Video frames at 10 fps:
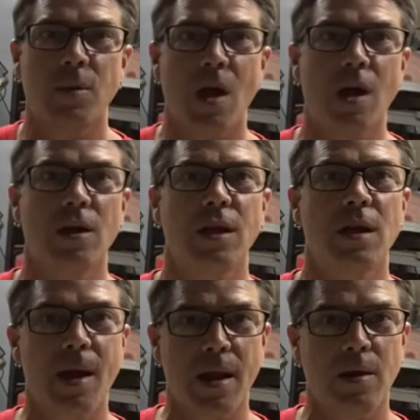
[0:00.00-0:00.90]
not gonna get
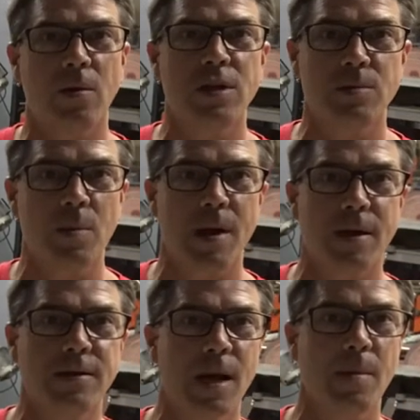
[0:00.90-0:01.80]
them out in a reasonable amount
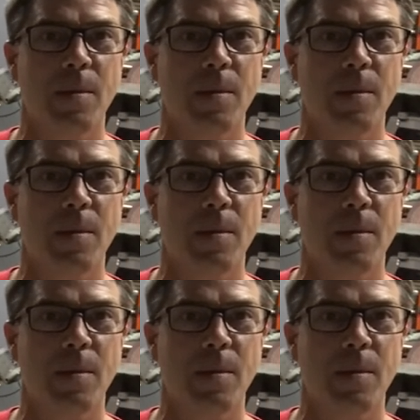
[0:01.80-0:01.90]
of time.